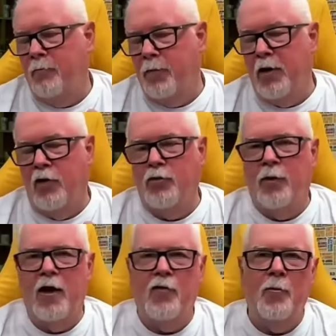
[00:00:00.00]
because
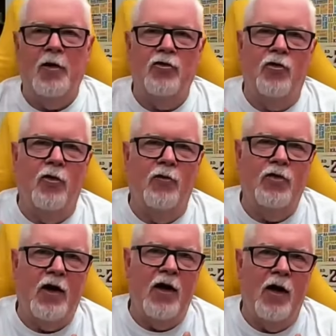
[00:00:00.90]
we have a mixture of
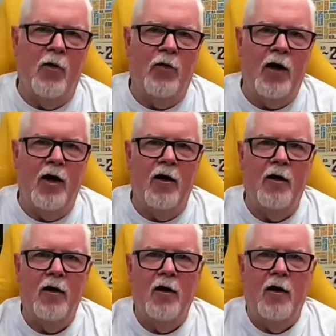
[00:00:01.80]
state healthcare
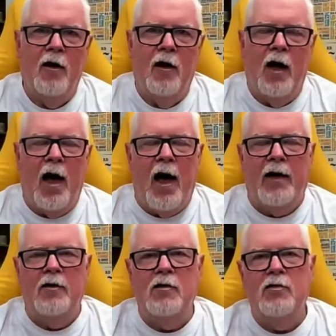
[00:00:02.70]

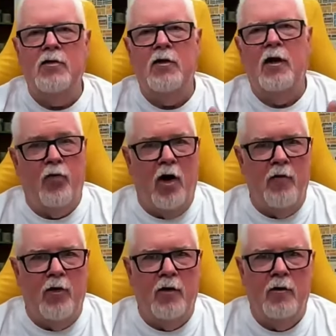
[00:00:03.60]
and
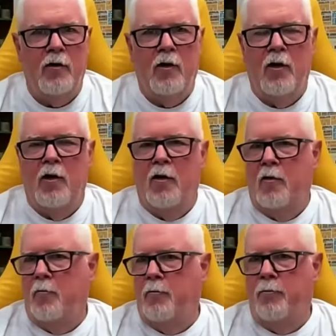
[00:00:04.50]
private.
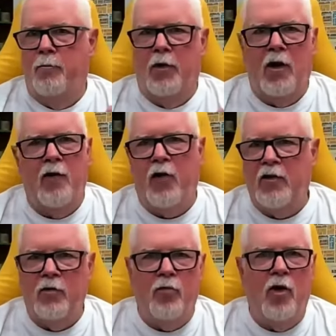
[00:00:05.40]
But I've
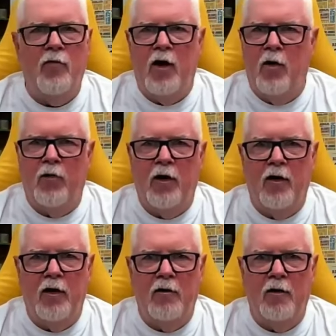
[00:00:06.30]
had some private healthcare
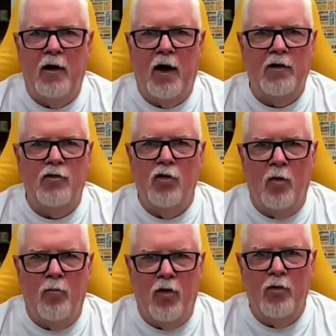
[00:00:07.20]
and it has
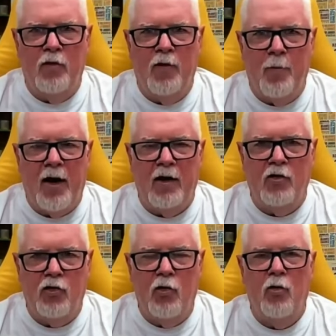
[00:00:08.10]
not broken the bank
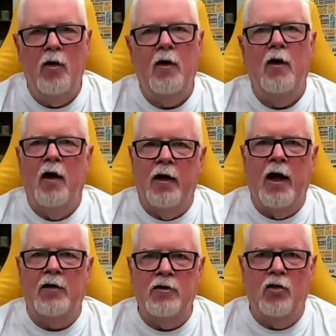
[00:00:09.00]
at all and
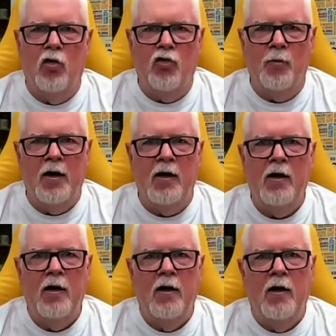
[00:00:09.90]
hasn't caused me
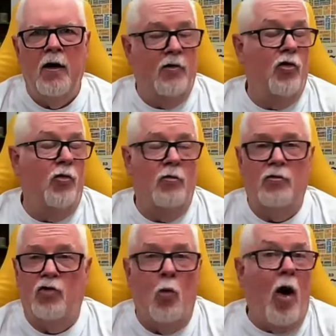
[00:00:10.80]
at all
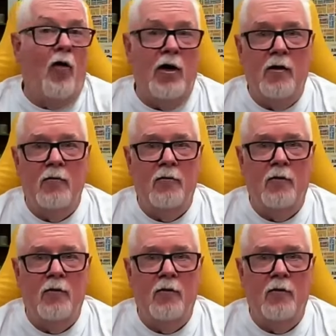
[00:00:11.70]
to worry